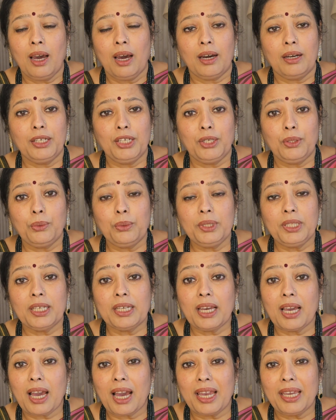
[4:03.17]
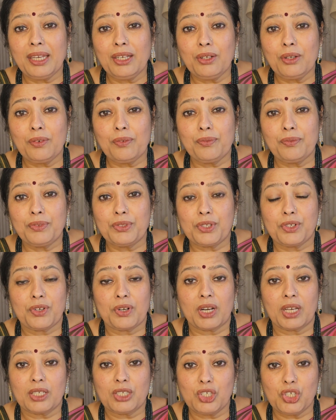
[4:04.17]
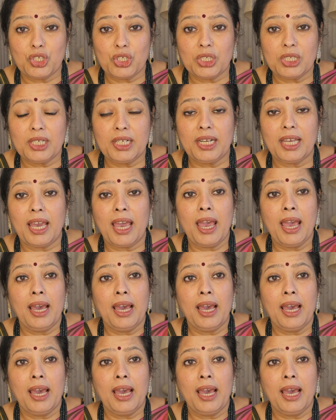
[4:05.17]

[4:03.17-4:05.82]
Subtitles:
the kind of structured,